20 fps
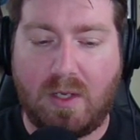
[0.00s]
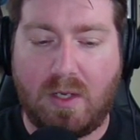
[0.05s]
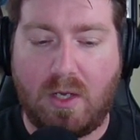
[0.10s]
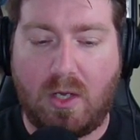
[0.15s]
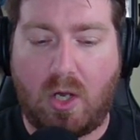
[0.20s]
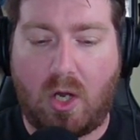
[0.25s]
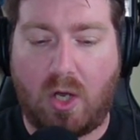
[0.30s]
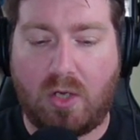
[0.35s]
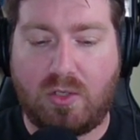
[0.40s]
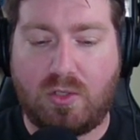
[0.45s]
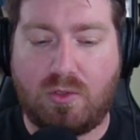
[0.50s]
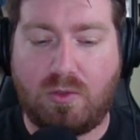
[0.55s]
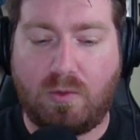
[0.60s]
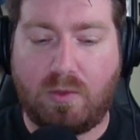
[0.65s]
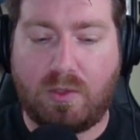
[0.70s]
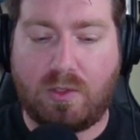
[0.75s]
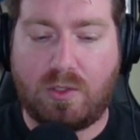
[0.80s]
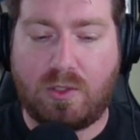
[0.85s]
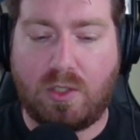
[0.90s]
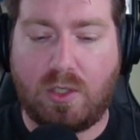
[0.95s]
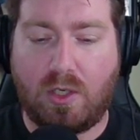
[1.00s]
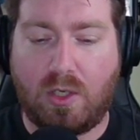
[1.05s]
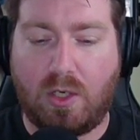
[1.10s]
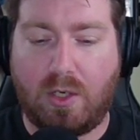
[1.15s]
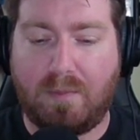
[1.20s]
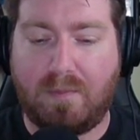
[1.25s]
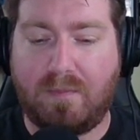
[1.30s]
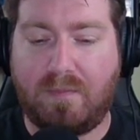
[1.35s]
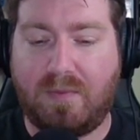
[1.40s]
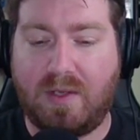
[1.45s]
Archdruid's
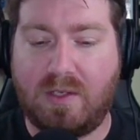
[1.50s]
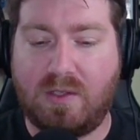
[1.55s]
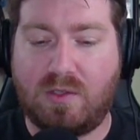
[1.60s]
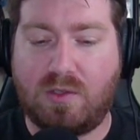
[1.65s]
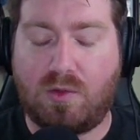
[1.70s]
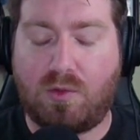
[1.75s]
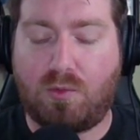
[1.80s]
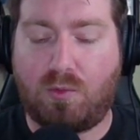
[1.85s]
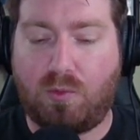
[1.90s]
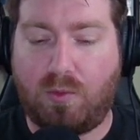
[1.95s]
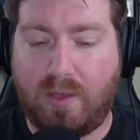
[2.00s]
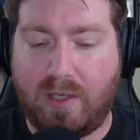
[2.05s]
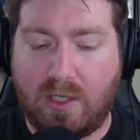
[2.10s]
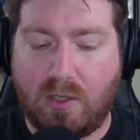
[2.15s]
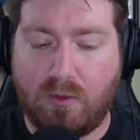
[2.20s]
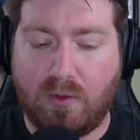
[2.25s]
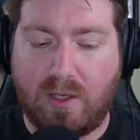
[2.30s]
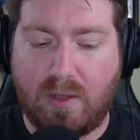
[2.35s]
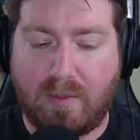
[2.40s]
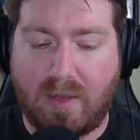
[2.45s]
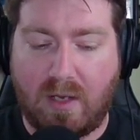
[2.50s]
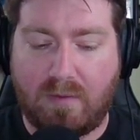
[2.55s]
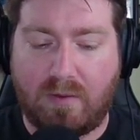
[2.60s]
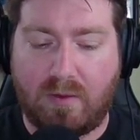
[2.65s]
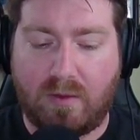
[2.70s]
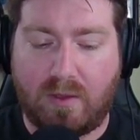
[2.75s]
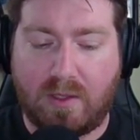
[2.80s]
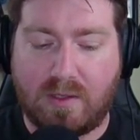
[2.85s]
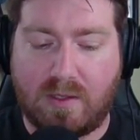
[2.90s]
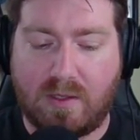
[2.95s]
Charm is 3 green mana for
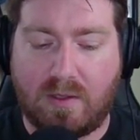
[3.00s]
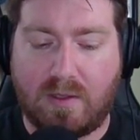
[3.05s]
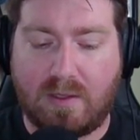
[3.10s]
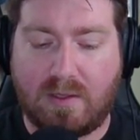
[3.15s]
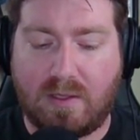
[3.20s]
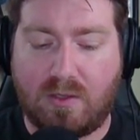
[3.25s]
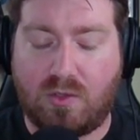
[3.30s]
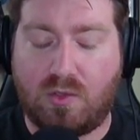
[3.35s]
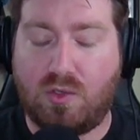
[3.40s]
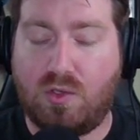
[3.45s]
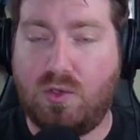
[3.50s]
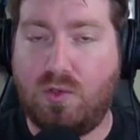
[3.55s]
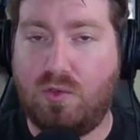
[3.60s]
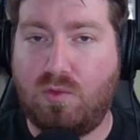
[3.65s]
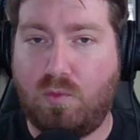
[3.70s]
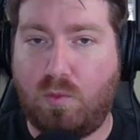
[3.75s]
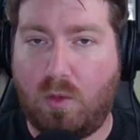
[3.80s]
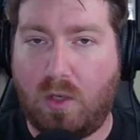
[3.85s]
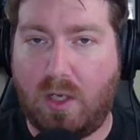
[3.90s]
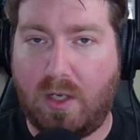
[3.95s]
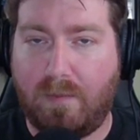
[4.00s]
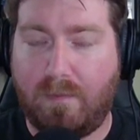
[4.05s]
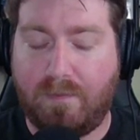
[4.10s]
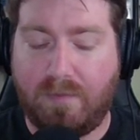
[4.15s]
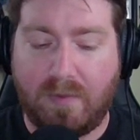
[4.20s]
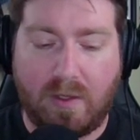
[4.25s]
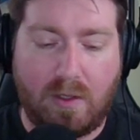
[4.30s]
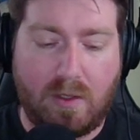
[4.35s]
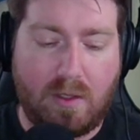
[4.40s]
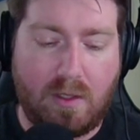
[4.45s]
an instant that says choose 1.
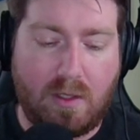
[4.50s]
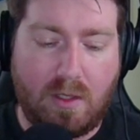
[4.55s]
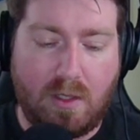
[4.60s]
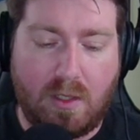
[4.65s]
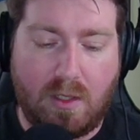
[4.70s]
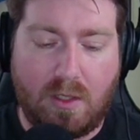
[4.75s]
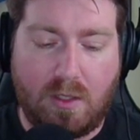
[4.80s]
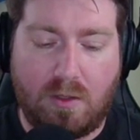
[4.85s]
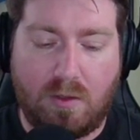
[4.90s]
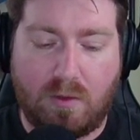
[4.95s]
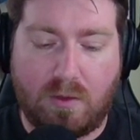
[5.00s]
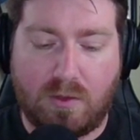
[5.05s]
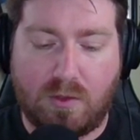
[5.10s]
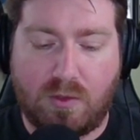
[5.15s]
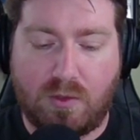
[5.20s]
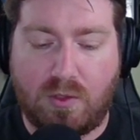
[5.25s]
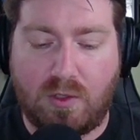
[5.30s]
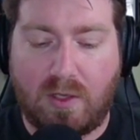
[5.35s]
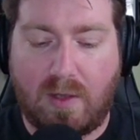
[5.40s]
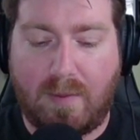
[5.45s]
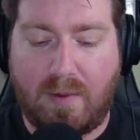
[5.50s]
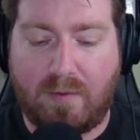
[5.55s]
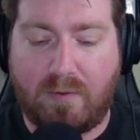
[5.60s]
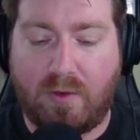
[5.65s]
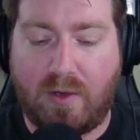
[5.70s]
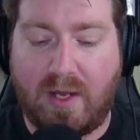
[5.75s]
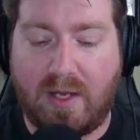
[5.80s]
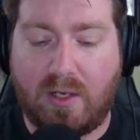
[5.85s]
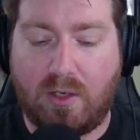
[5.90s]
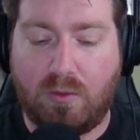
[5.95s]
You can search your library for
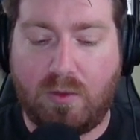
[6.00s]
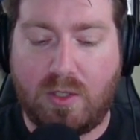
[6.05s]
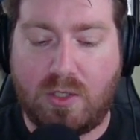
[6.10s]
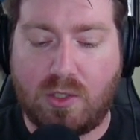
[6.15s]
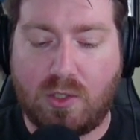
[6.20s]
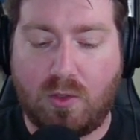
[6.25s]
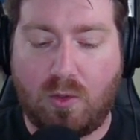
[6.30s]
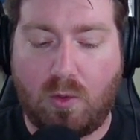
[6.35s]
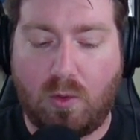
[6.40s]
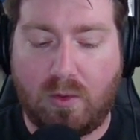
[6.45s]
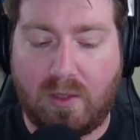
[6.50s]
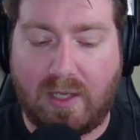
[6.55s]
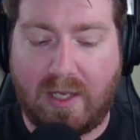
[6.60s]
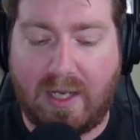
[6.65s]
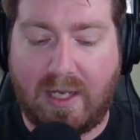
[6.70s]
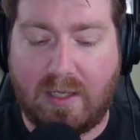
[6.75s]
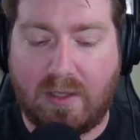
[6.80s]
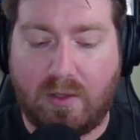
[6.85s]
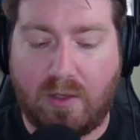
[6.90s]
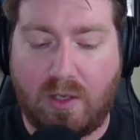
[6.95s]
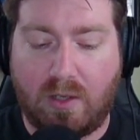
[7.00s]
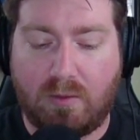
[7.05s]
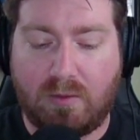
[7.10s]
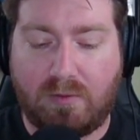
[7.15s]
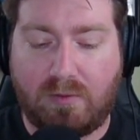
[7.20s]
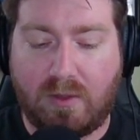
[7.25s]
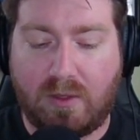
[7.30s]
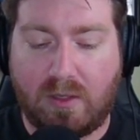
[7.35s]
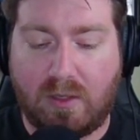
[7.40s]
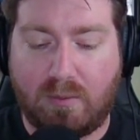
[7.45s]
a creature or land card,
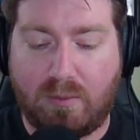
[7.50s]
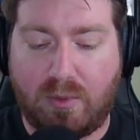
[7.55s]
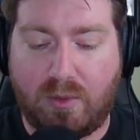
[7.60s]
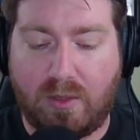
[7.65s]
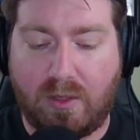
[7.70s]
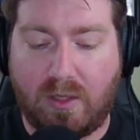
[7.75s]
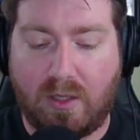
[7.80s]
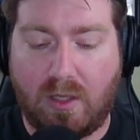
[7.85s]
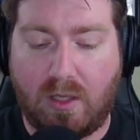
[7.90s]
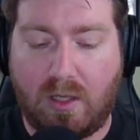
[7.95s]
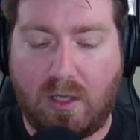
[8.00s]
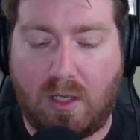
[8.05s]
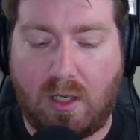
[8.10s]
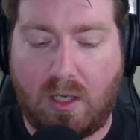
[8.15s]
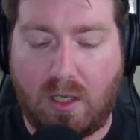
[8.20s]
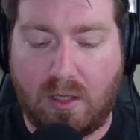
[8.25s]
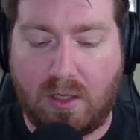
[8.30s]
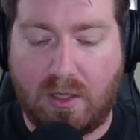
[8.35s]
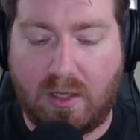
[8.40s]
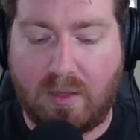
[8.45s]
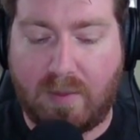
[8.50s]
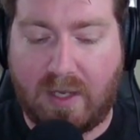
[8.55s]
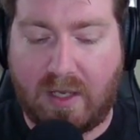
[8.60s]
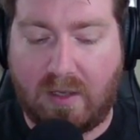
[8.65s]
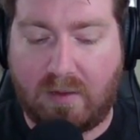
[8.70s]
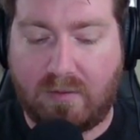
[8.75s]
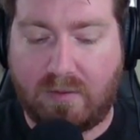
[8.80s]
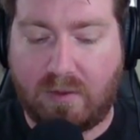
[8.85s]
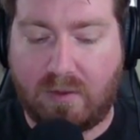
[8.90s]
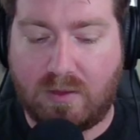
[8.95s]
reveal it, put it onto the
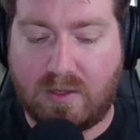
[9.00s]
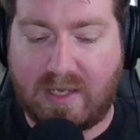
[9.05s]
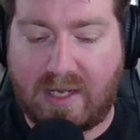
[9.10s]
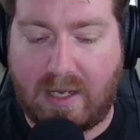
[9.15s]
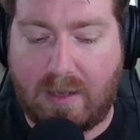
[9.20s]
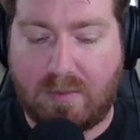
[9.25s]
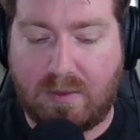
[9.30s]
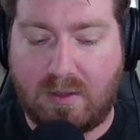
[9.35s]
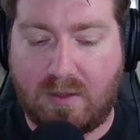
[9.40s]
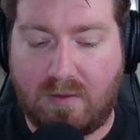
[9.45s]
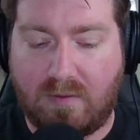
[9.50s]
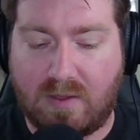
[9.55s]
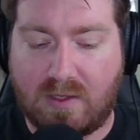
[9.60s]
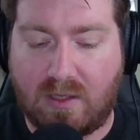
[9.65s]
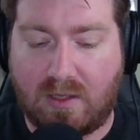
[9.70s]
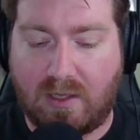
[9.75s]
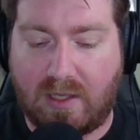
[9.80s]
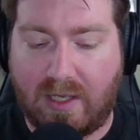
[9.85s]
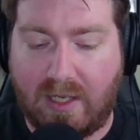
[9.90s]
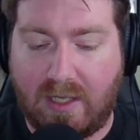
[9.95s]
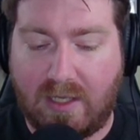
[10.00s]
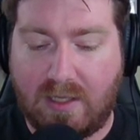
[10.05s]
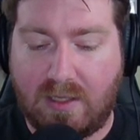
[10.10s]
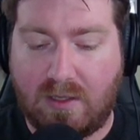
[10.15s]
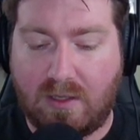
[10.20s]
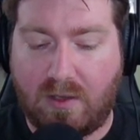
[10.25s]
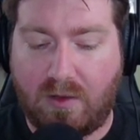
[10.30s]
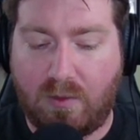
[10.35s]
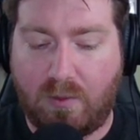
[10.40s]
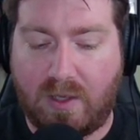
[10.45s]
battlefield tapped if it's a land.
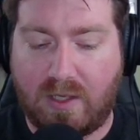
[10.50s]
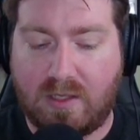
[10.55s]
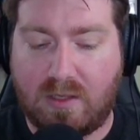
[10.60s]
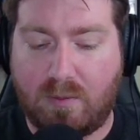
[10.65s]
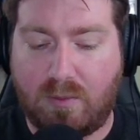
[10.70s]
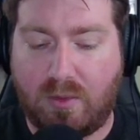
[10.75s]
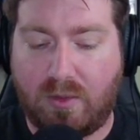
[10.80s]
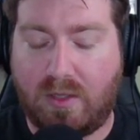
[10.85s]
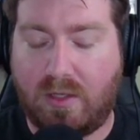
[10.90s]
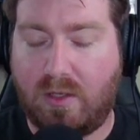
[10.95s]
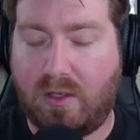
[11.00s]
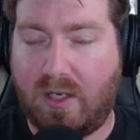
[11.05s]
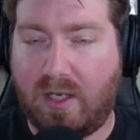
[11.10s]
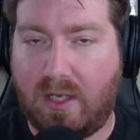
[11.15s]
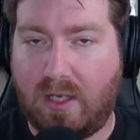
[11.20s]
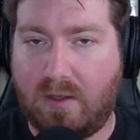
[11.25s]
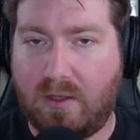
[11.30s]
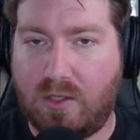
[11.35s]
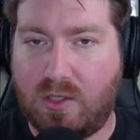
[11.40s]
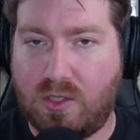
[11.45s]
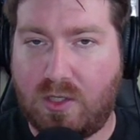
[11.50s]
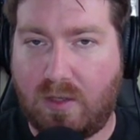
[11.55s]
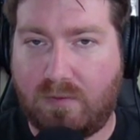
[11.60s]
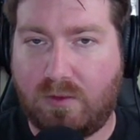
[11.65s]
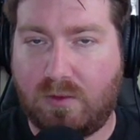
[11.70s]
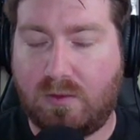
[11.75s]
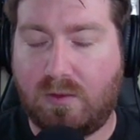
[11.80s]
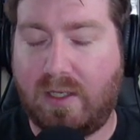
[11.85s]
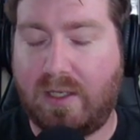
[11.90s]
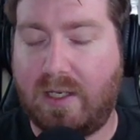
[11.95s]
Otherwise, you put it in your hand, then
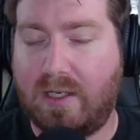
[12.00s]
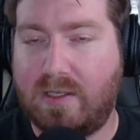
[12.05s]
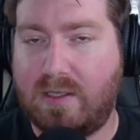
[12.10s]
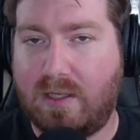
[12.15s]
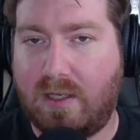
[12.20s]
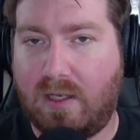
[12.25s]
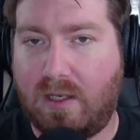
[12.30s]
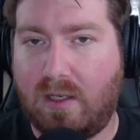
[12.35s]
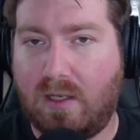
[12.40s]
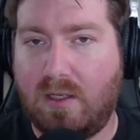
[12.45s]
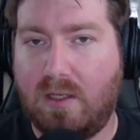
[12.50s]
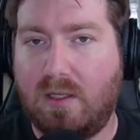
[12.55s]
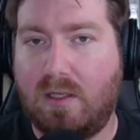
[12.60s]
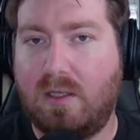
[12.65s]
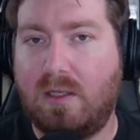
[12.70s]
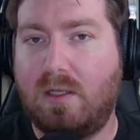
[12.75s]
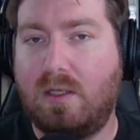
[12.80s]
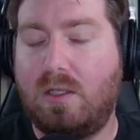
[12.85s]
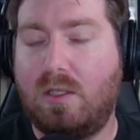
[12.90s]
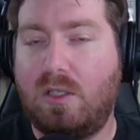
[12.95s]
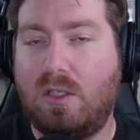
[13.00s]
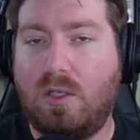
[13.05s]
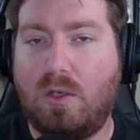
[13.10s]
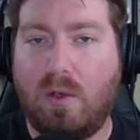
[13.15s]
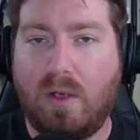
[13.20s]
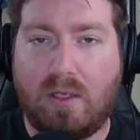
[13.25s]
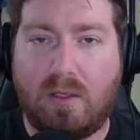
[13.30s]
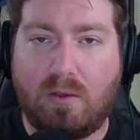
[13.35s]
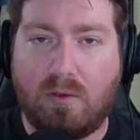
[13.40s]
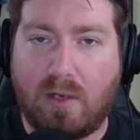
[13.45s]
shuffle. Like I said, go
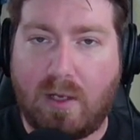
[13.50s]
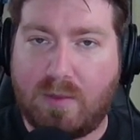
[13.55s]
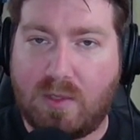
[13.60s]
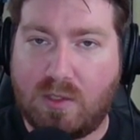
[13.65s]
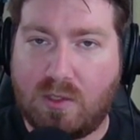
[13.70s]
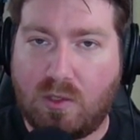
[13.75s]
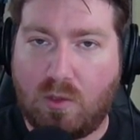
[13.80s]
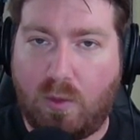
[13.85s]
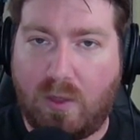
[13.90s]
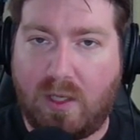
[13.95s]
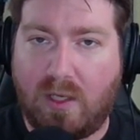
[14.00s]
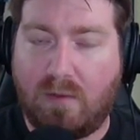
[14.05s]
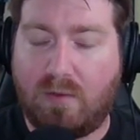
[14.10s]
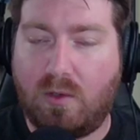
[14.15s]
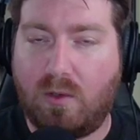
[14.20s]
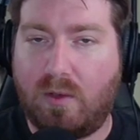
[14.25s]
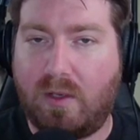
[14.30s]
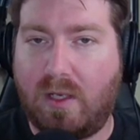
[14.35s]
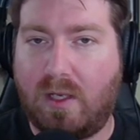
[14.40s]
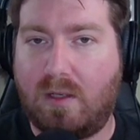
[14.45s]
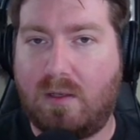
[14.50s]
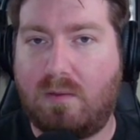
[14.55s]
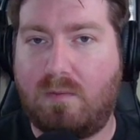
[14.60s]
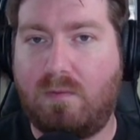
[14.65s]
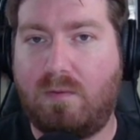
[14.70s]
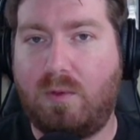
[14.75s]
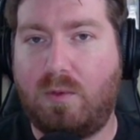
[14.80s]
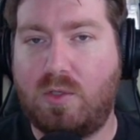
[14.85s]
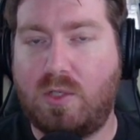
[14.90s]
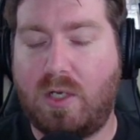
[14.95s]
ahead and grab Squee if you already had
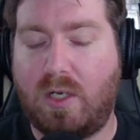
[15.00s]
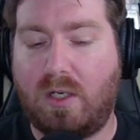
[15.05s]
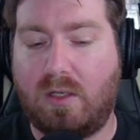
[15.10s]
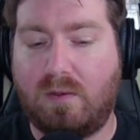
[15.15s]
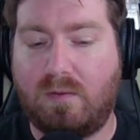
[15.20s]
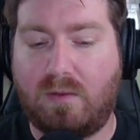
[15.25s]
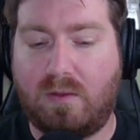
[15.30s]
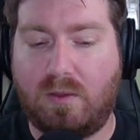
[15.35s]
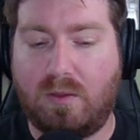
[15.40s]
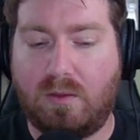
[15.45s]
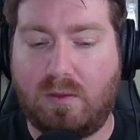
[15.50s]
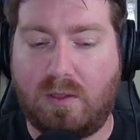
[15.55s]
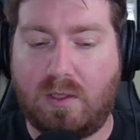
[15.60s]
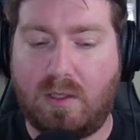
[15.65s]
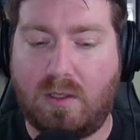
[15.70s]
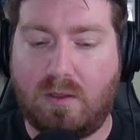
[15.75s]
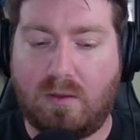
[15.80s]
Food Chain on the field, and then